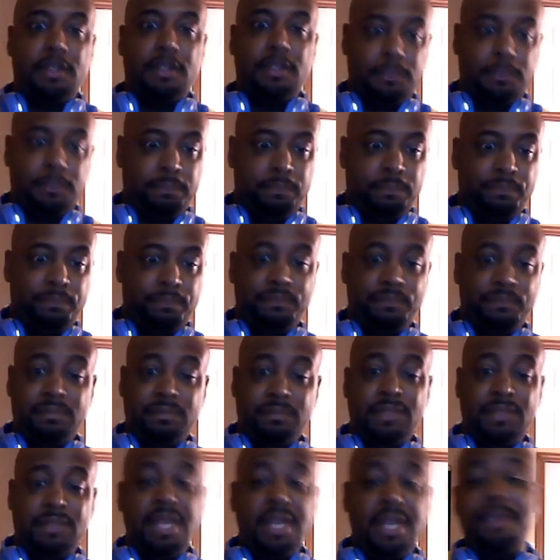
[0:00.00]
You know what I mean?
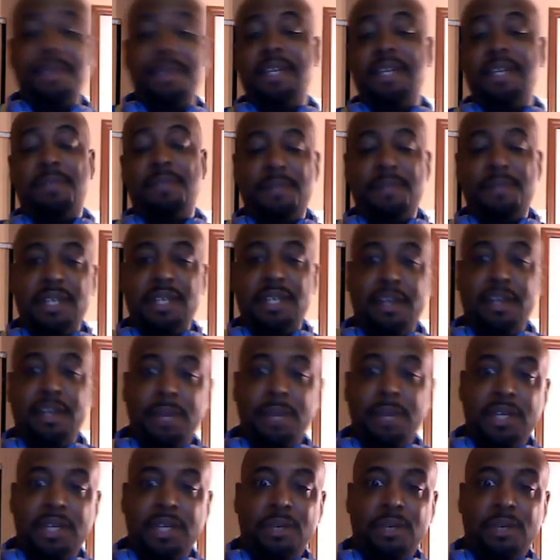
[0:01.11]
But um,